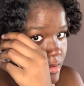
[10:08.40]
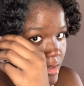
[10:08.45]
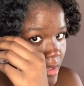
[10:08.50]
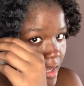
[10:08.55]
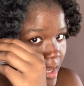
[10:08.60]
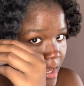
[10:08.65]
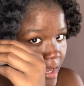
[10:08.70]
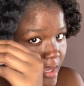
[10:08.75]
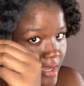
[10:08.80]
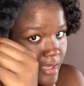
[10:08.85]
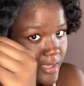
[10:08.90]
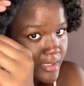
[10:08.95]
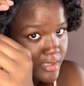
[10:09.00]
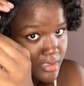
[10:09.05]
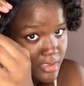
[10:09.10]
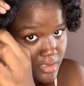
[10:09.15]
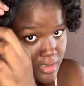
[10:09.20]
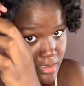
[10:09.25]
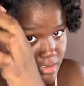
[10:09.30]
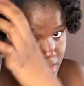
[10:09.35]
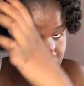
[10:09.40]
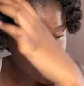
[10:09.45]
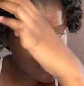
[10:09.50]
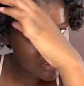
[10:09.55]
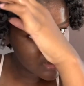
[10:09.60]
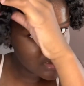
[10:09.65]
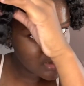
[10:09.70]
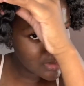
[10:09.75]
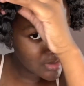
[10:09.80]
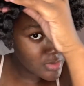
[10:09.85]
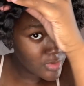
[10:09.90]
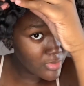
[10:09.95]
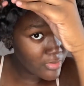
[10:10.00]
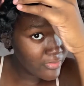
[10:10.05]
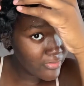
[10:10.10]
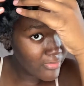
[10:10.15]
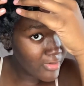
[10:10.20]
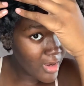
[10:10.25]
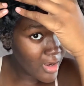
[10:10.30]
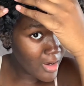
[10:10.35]
and so
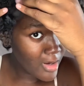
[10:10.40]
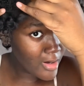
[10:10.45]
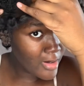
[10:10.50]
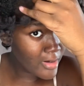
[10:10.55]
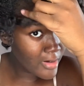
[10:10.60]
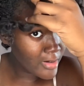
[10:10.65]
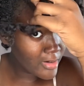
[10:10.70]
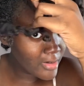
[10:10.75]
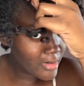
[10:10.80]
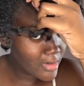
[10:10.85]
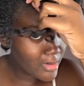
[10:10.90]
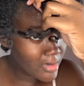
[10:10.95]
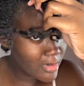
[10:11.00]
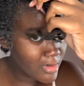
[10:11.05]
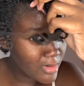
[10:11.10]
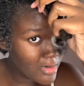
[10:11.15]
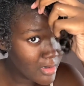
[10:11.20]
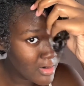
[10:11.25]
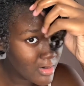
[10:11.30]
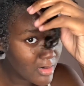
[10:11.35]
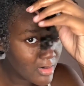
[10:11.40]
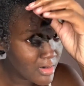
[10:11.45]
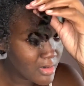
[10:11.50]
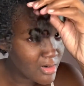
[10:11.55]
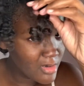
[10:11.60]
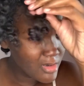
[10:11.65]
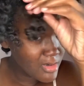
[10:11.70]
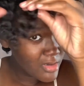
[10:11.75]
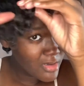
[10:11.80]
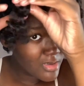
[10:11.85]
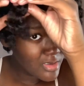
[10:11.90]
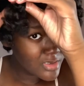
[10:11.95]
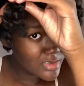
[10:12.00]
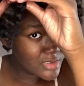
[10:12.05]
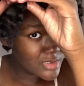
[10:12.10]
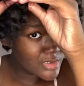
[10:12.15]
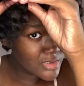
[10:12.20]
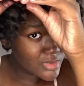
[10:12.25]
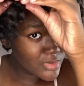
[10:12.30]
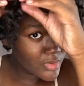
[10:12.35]
far
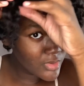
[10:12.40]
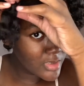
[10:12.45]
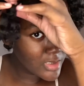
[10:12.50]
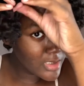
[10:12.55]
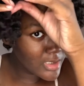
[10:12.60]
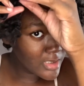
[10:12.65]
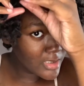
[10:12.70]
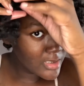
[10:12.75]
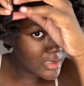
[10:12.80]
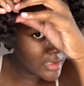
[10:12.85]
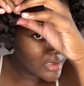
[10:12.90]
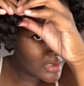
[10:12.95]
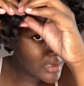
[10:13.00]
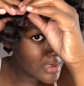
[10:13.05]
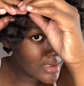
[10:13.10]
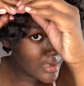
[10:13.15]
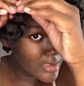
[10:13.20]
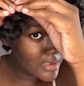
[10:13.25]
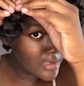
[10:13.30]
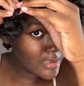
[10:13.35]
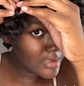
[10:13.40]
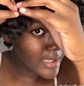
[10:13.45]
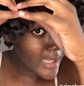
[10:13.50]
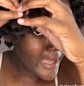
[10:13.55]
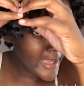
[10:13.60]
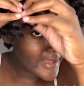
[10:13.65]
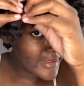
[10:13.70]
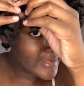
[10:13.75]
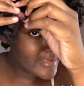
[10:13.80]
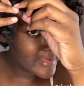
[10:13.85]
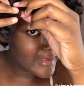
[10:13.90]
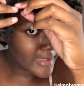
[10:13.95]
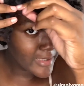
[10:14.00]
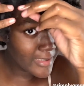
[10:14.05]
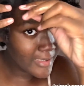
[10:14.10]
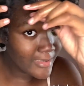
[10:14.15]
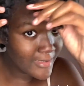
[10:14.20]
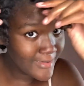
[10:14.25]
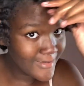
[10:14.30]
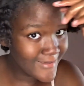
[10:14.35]
so good, I
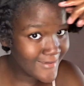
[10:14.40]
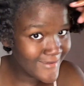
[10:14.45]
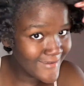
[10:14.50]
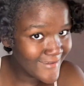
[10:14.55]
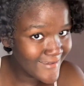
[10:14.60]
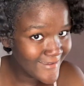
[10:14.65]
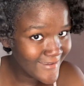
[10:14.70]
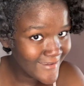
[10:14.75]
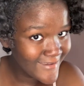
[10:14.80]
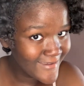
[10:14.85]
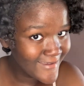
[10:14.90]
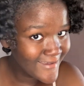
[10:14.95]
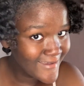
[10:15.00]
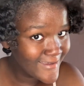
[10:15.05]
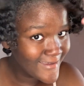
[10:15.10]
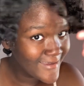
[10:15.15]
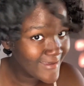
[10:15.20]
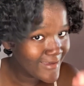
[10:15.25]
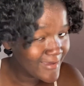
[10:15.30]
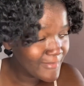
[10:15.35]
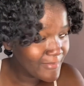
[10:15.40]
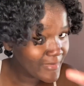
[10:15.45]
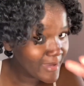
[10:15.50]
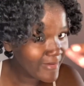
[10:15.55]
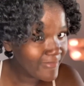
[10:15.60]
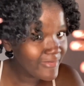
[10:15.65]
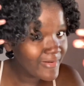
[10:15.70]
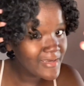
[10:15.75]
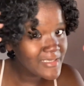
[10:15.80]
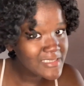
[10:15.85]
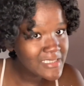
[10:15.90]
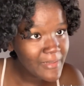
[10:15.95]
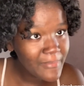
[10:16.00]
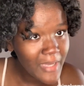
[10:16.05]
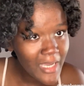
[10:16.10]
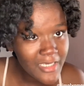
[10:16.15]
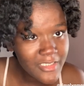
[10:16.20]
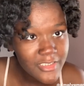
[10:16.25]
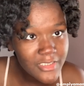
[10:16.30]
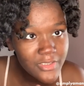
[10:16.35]
think. My first time
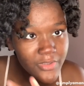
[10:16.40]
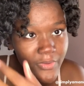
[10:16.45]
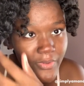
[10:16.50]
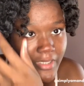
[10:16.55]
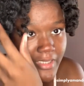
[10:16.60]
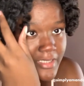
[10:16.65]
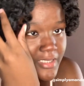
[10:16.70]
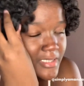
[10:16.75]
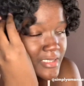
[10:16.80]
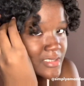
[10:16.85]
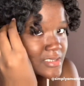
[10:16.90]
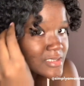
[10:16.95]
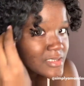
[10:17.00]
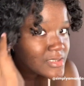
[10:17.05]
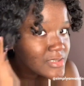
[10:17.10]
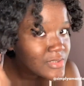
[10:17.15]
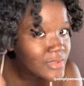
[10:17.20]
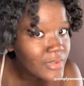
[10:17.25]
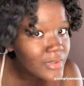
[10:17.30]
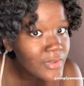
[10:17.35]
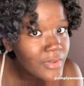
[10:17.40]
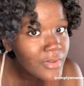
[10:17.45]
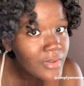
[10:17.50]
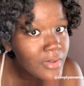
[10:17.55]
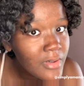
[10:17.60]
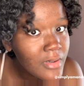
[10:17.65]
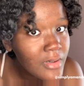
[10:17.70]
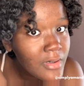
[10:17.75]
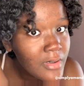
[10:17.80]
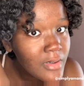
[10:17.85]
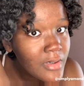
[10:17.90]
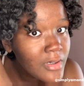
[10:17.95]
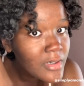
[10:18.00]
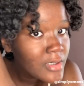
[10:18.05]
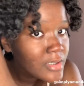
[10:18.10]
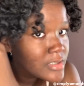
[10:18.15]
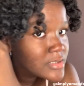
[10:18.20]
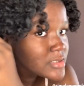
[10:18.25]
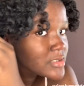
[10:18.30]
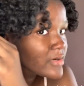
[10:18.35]
actually doing this, so
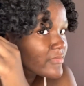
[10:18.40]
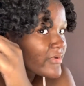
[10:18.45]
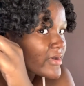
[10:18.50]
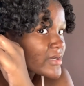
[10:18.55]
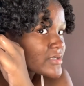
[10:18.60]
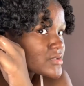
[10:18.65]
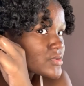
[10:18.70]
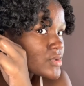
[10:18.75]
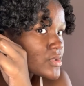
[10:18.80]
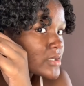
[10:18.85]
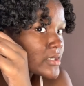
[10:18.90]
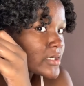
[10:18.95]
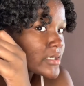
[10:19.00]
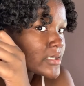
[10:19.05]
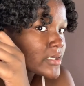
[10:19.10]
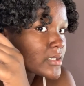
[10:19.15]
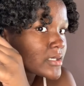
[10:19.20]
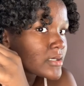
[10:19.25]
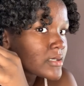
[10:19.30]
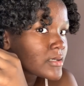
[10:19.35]
far so good.